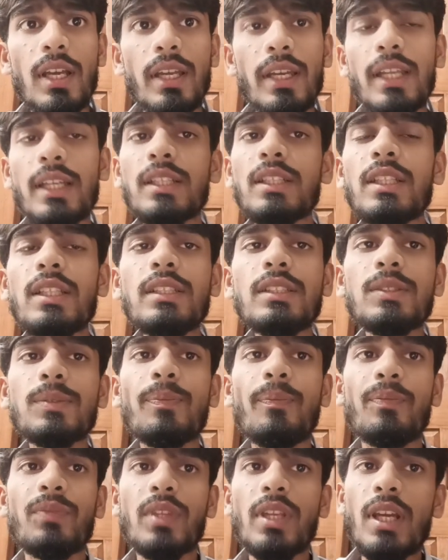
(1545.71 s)
Next is
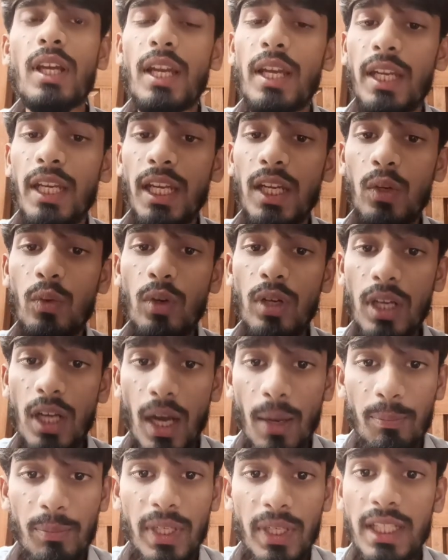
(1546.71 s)
network
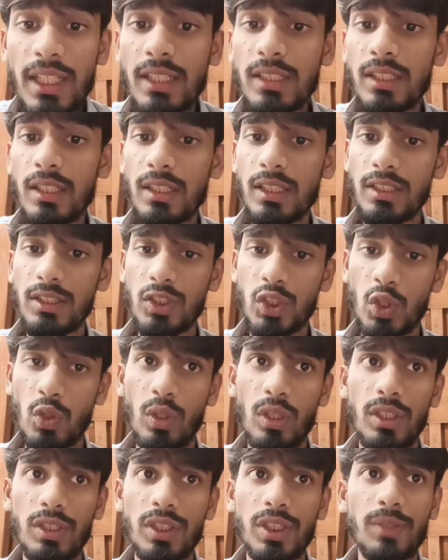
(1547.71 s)
application
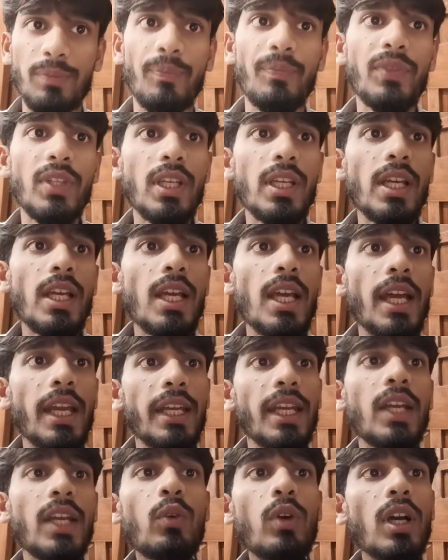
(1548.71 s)
installation.
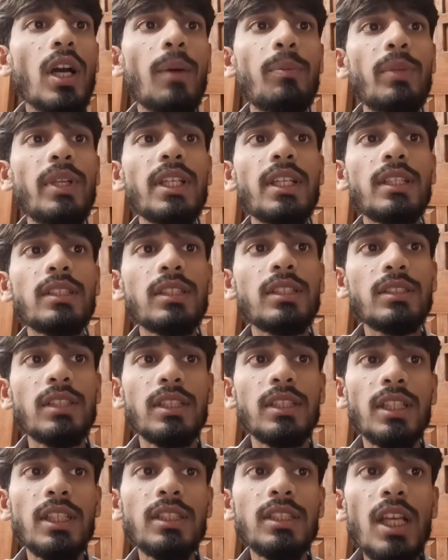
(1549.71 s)
Network applications
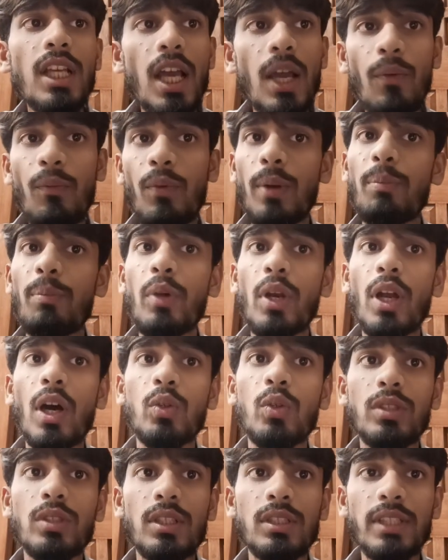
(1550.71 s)
such as web
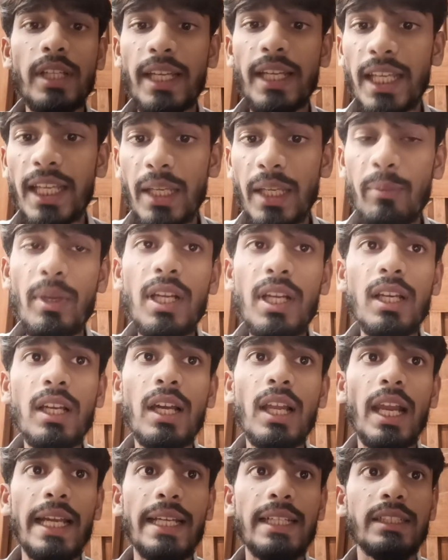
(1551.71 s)
browsers and email
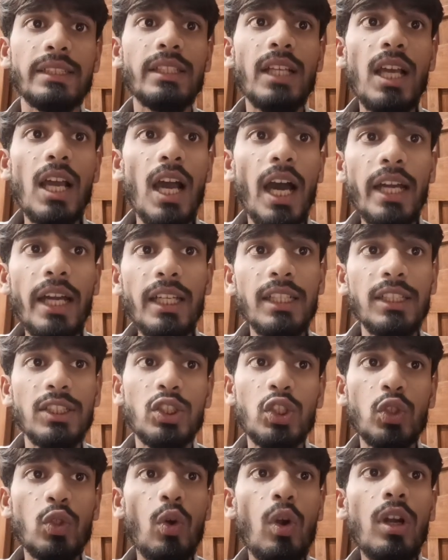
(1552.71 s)
clients are
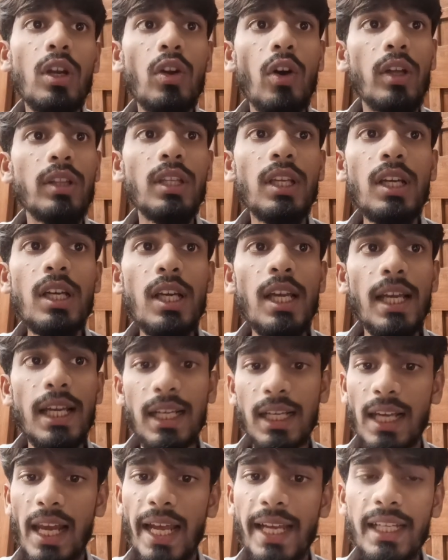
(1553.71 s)
installed on the
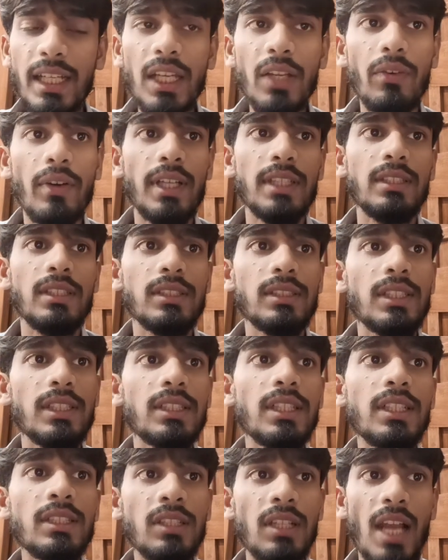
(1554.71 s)
client devices
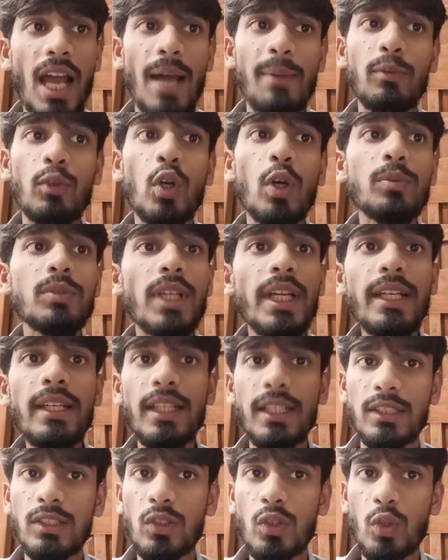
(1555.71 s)
such as laptops and
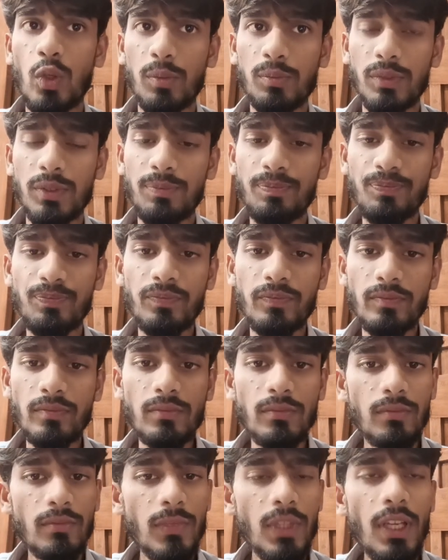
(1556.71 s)
desktops.
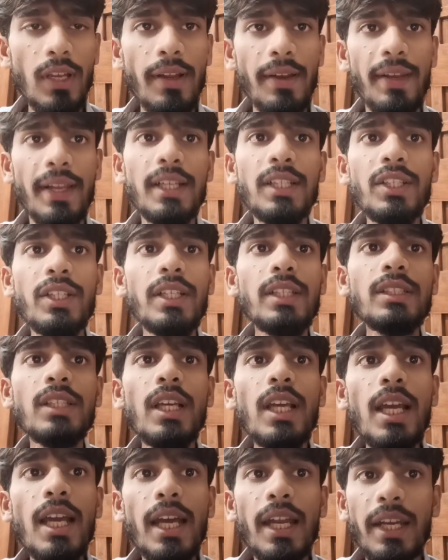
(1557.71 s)
Next is
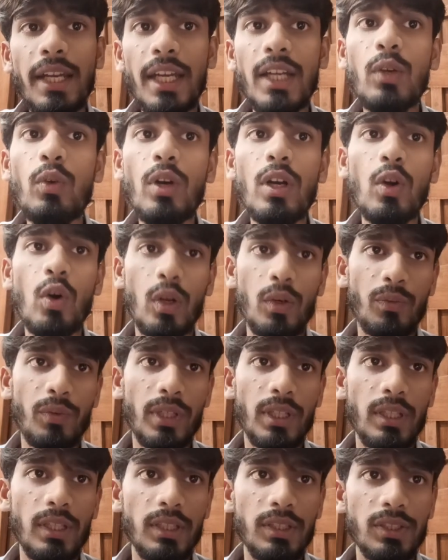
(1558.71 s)
network
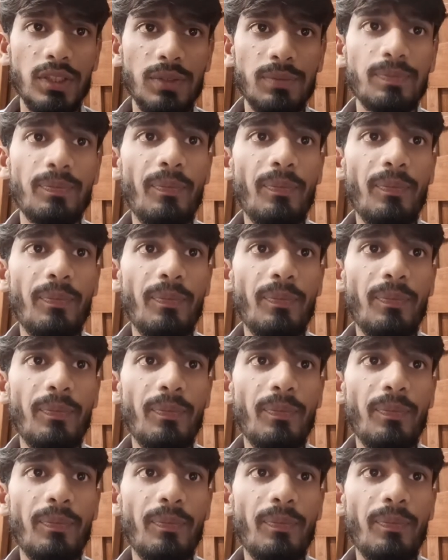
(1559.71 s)
configuration.